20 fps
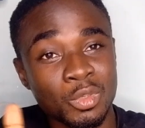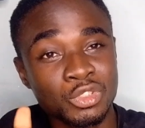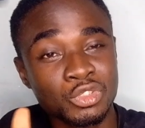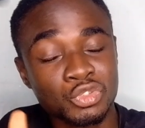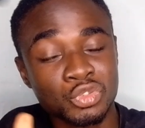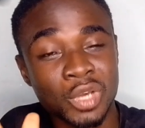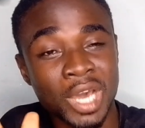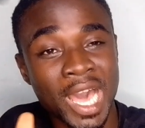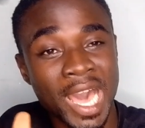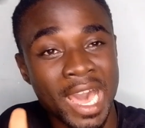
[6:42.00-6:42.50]

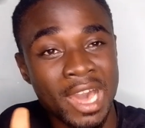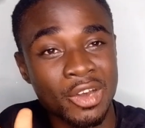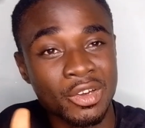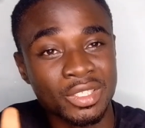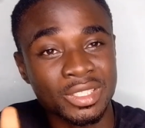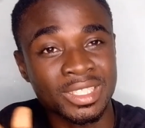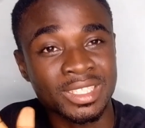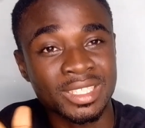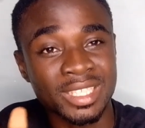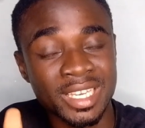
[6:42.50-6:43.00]
so
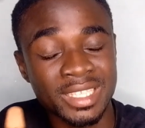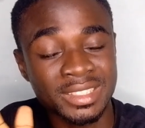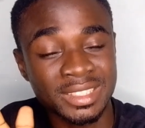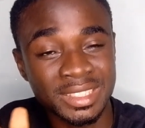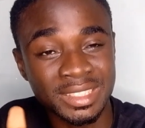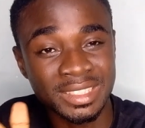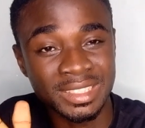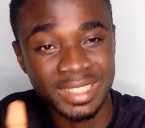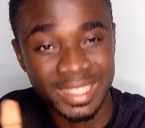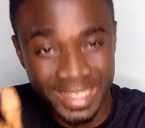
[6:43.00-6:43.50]
on the
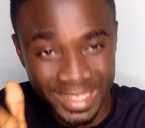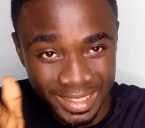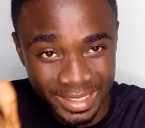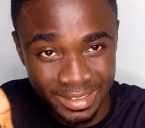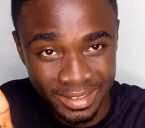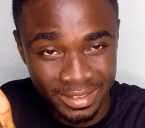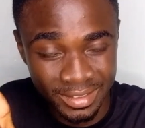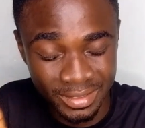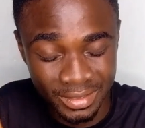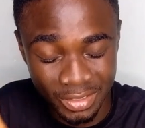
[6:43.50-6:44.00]
election
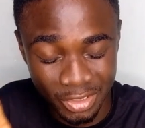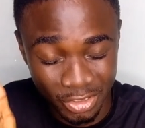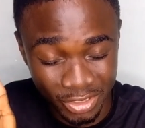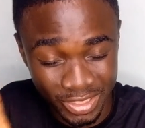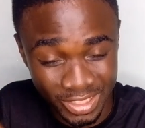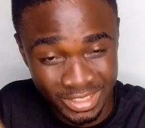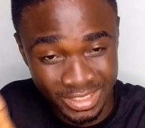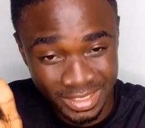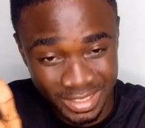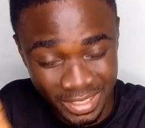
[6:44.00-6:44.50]
day
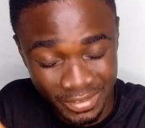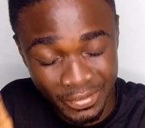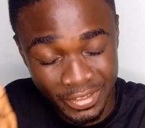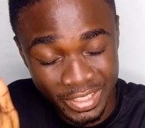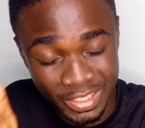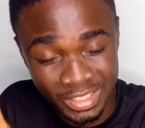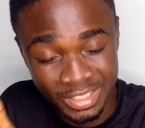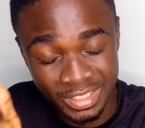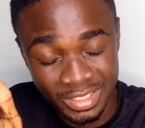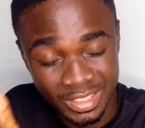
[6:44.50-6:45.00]
on the
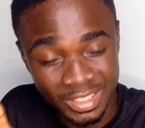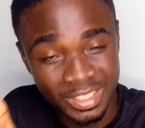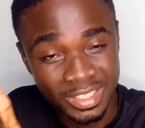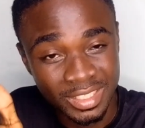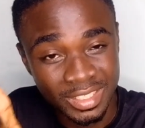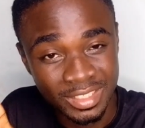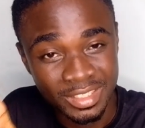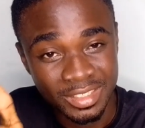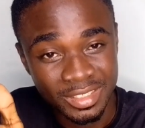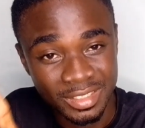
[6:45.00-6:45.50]
7th
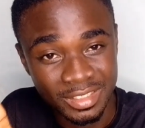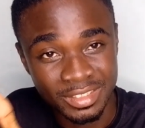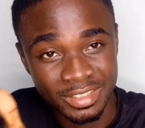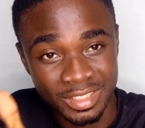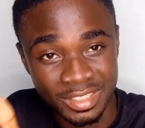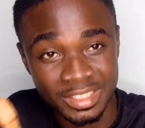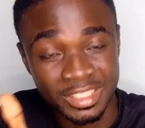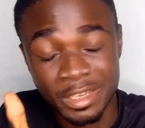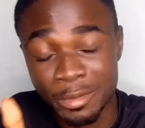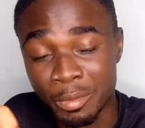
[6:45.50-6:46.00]

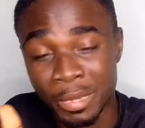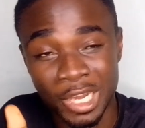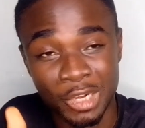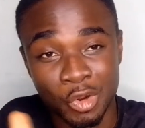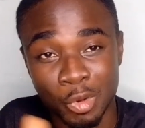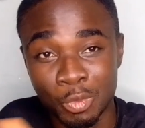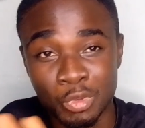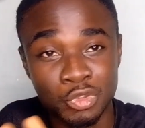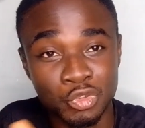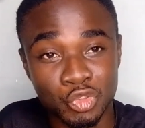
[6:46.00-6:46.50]
December
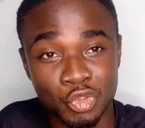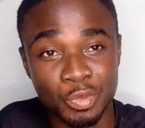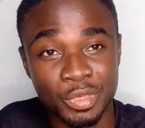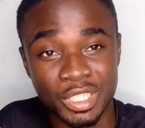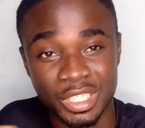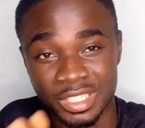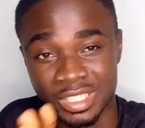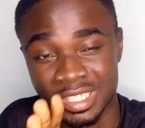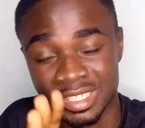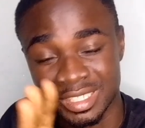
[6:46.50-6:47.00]
no to
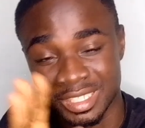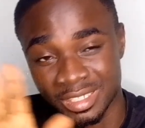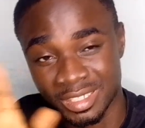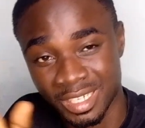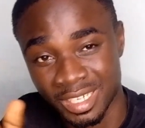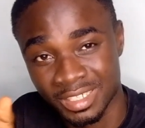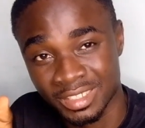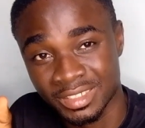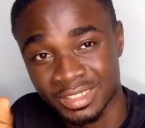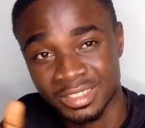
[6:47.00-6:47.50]
be to say
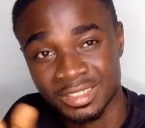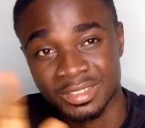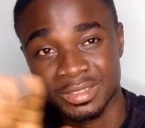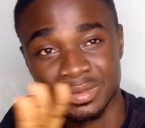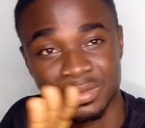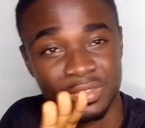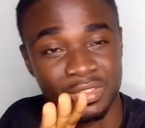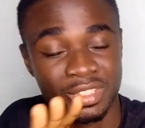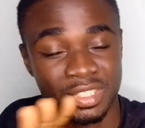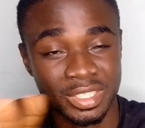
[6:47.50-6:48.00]

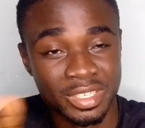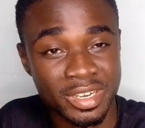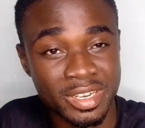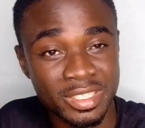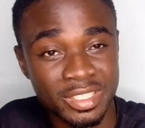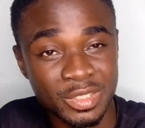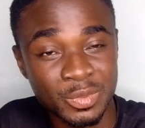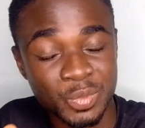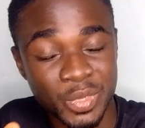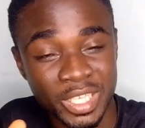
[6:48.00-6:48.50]
journalists
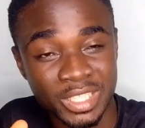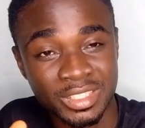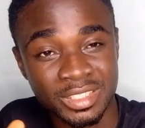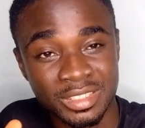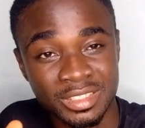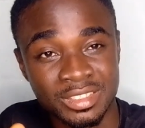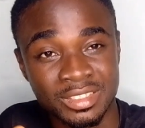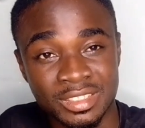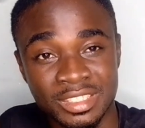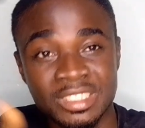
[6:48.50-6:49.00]
security
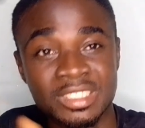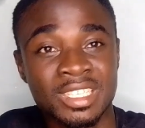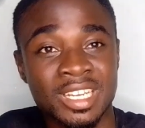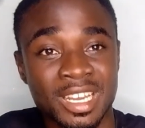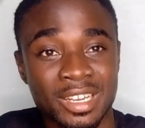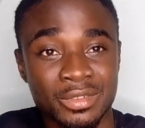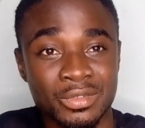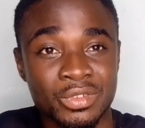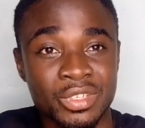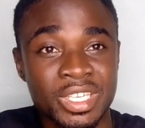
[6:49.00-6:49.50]
persons ni
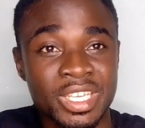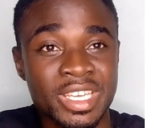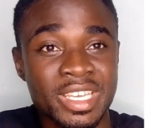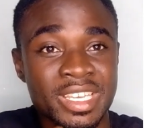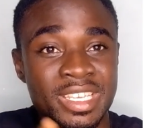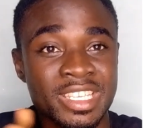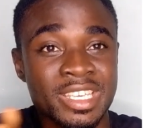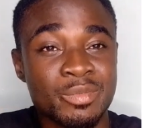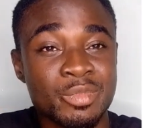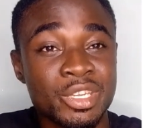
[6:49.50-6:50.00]
no
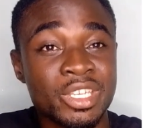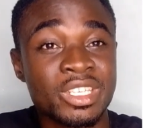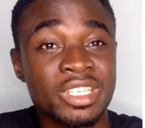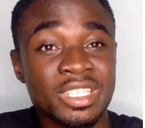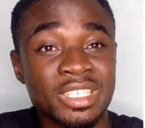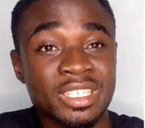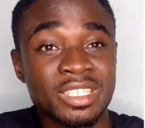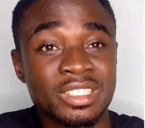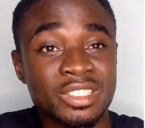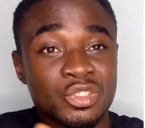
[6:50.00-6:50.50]
you be
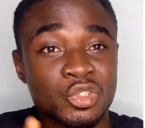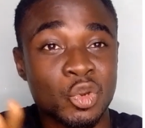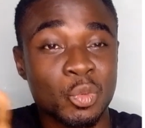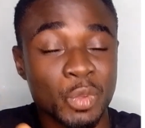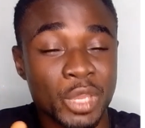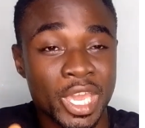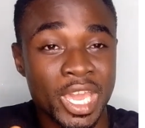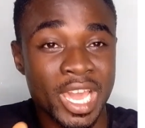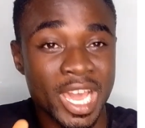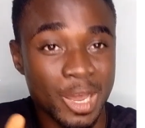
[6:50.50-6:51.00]
indicated
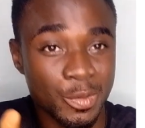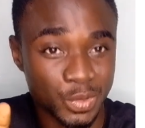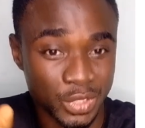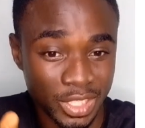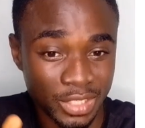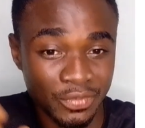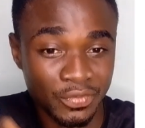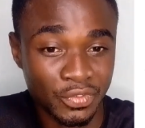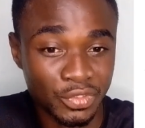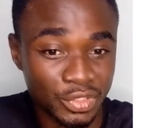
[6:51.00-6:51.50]
so
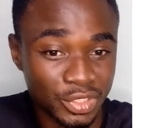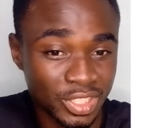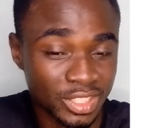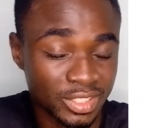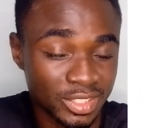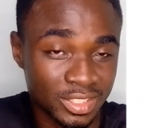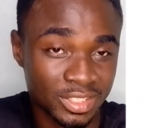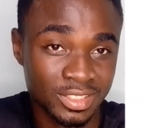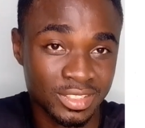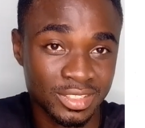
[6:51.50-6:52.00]
absent
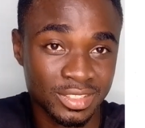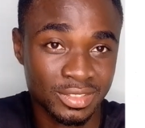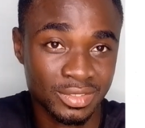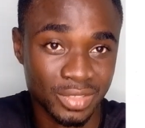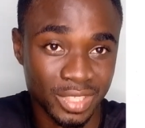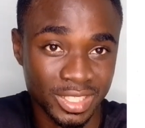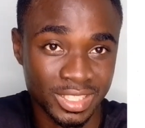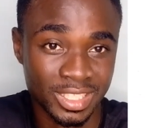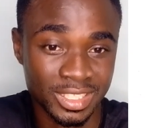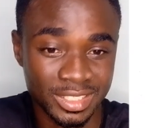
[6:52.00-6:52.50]
voters.
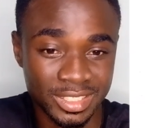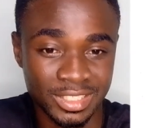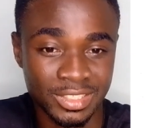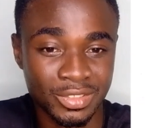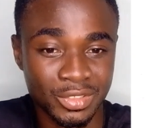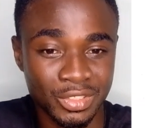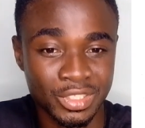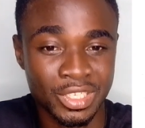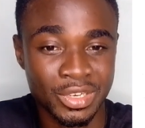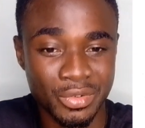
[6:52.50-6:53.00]
So what I say
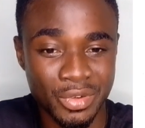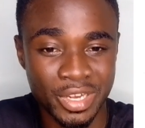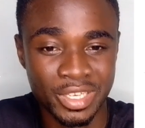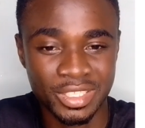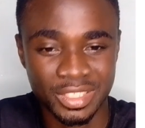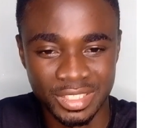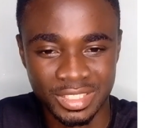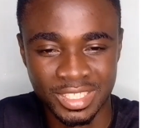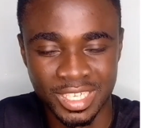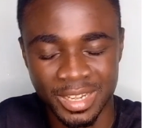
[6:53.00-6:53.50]
on the
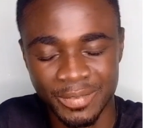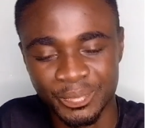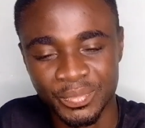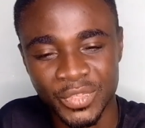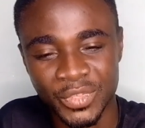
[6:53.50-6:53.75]
register